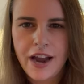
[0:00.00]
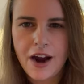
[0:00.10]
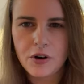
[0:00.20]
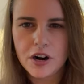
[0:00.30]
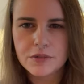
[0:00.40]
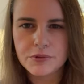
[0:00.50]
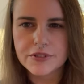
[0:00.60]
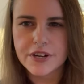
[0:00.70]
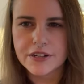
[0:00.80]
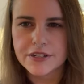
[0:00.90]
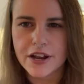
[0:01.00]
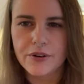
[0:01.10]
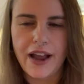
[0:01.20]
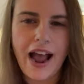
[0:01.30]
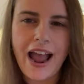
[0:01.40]
How are herbal studies
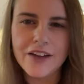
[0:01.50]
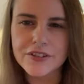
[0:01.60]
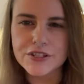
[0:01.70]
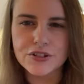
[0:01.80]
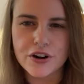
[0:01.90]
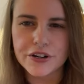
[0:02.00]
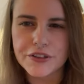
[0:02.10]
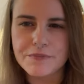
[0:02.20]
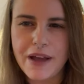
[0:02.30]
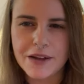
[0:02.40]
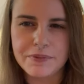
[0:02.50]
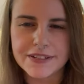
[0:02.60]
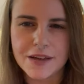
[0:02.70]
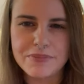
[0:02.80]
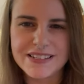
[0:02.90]
going? I haven't started them back
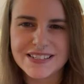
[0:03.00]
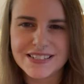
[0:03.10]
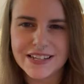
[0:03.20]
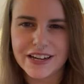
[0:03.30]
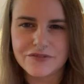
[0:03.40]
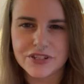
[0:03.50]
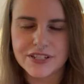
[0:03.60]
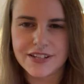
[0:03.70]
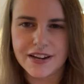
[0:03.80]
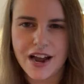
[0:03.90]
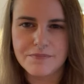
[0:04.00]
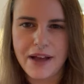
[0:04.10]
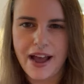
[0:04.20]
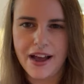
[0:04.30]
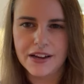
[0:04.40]
because I've been sick ever since I got
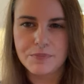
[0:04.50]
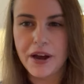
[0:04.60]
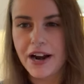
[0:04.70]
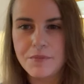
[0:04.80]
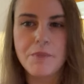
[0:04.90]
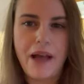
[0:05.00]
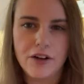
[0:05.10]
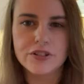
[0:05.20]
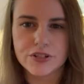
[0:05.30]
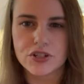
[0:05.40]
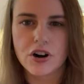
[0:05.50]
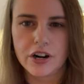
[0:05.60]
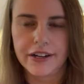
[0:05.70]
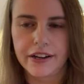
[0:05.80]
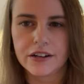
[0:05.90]
back, but I'm about to
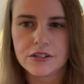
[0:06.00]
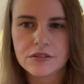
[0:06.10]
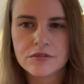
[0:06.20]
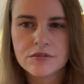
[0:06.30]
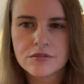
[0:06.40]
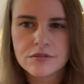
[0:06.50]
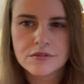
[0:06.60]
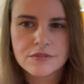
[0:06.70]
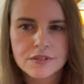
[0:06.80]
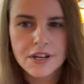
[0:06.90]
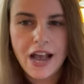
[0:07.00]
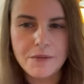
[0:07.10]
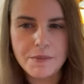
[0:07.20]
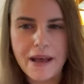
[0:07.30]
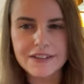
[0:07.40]
start again.
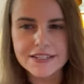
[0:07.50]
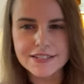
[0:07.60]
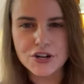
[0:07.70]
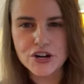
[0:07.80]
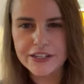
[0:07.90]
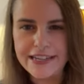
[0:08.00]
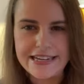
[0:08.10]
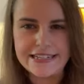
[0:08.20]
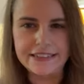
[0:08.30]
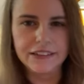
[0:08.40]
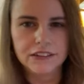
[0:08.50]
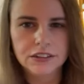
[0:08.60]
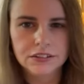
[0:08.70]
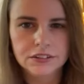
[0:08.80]
I'm about to start again.